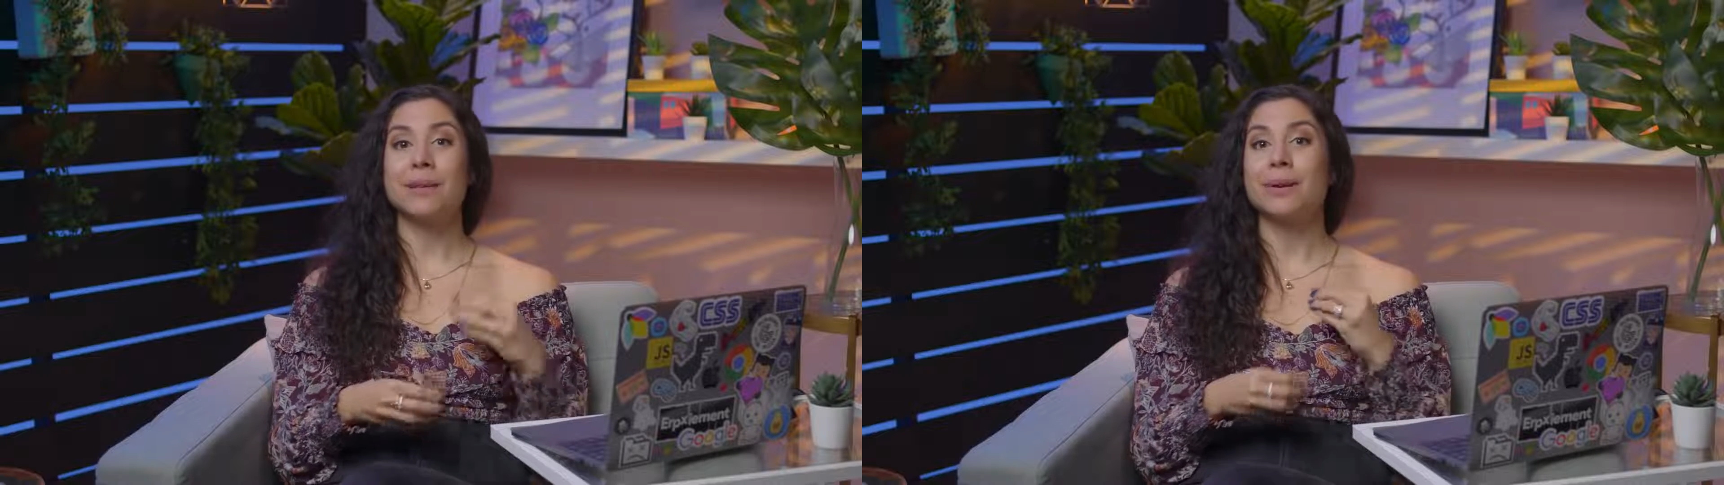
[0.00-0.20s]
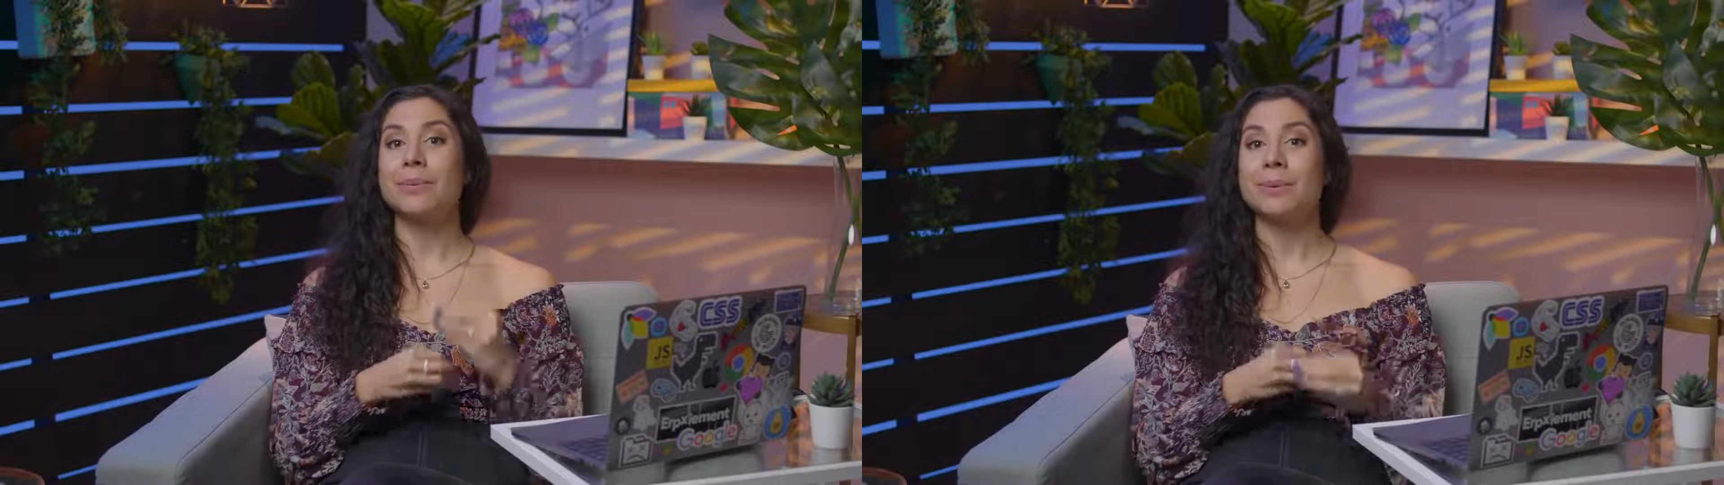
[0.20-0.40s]

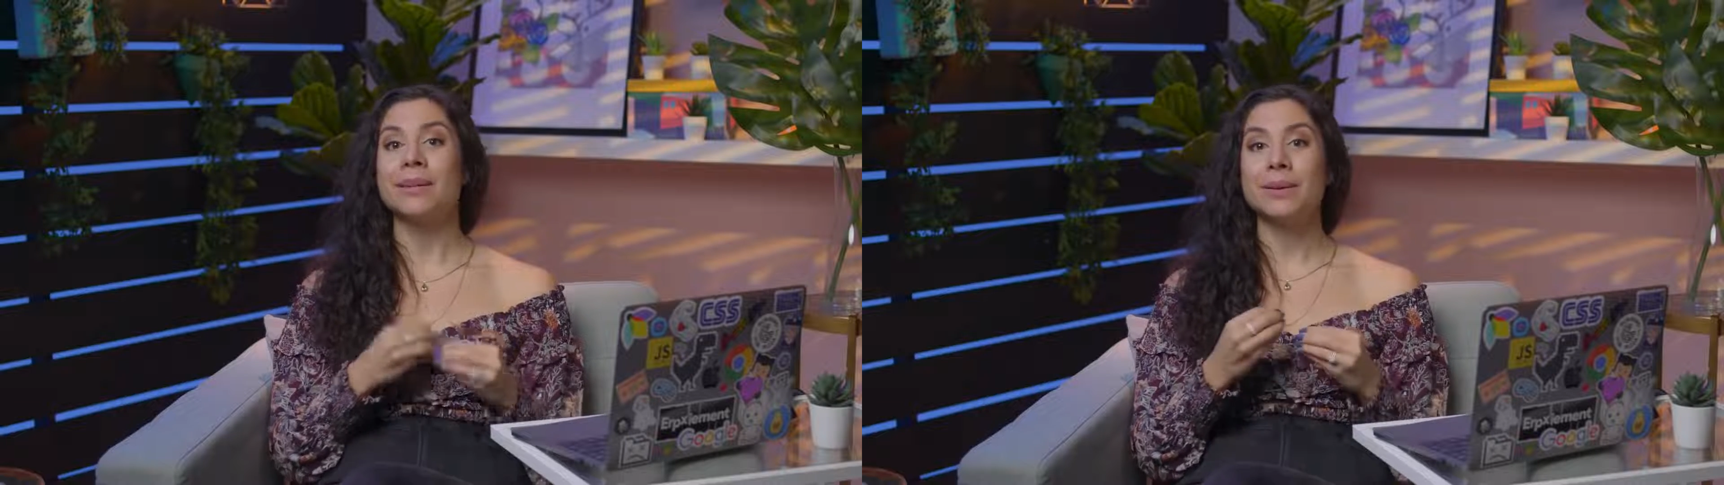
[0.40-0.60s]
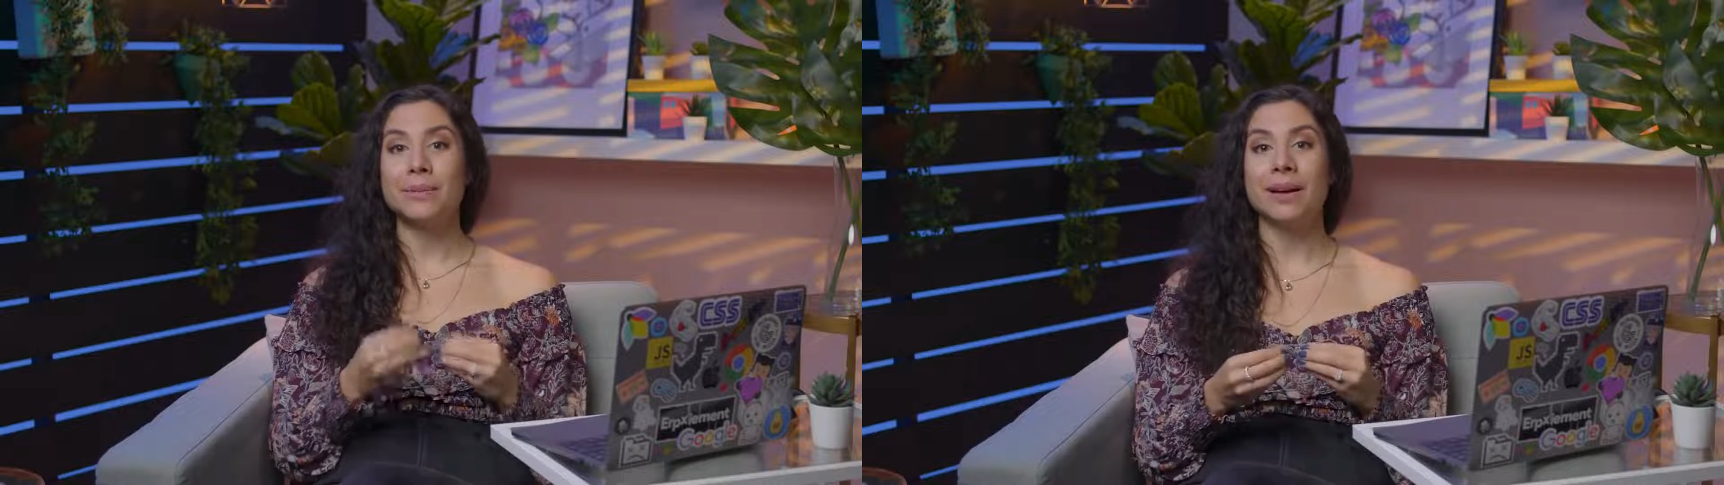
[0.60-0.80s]
play
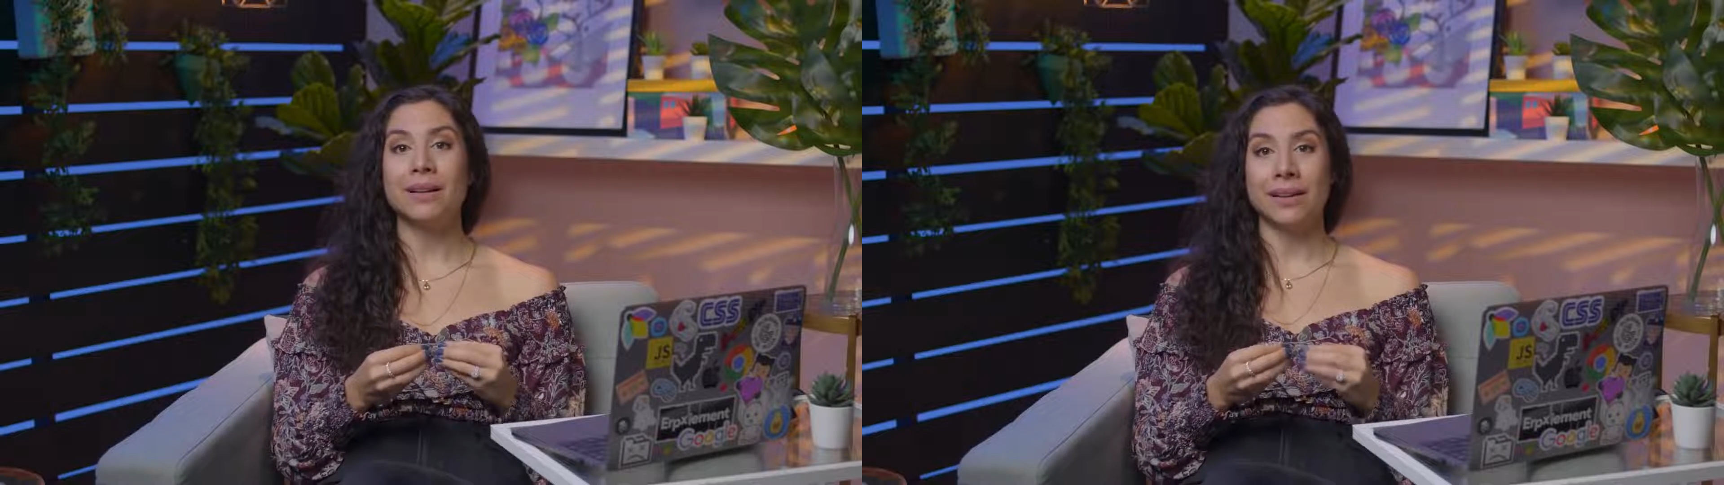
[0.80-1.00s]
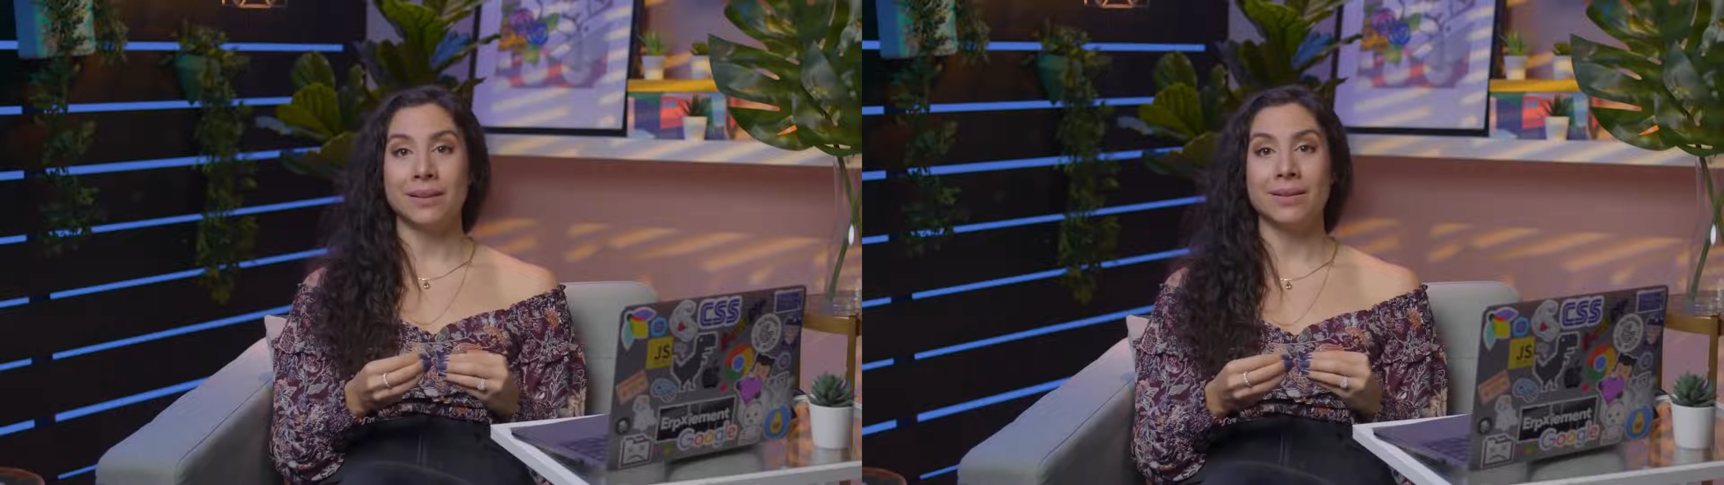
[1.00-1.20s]
really
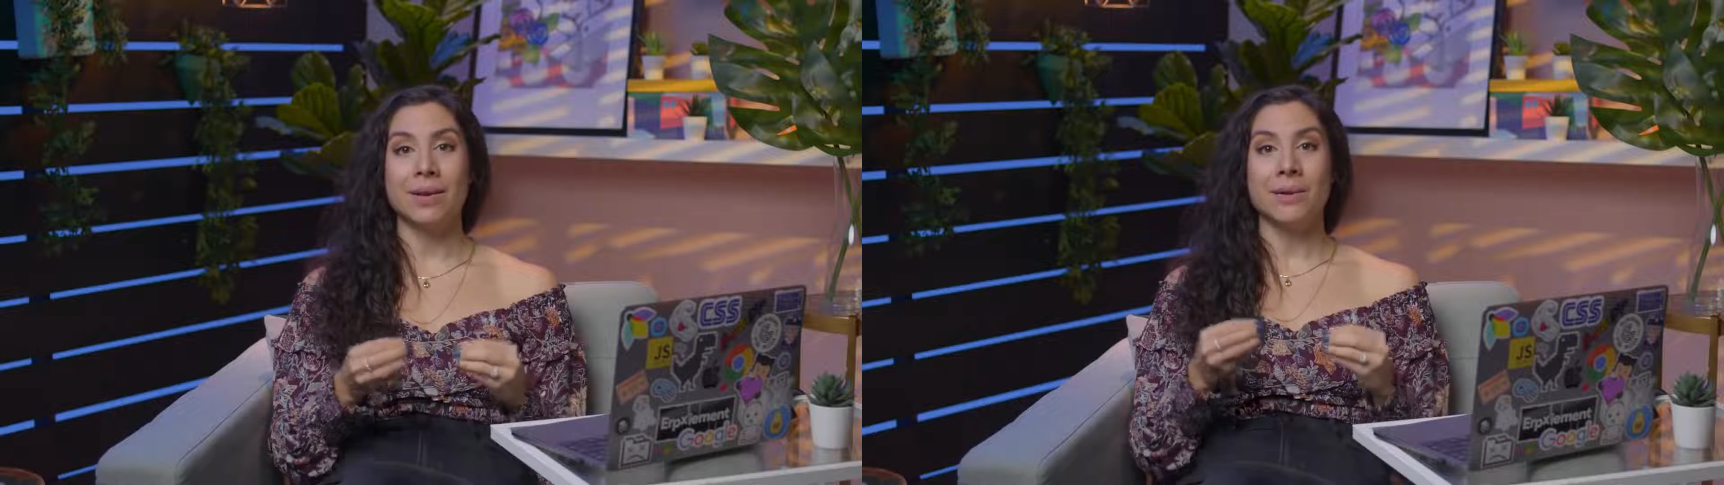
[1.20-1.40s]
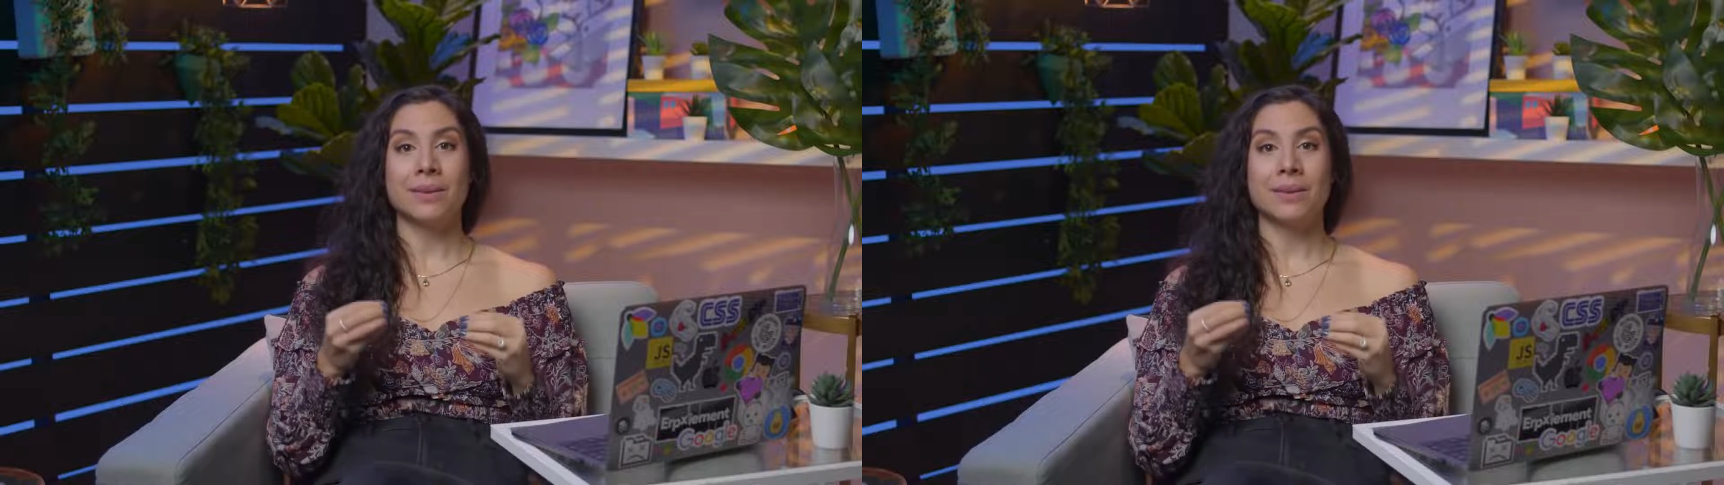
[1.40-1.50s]
well in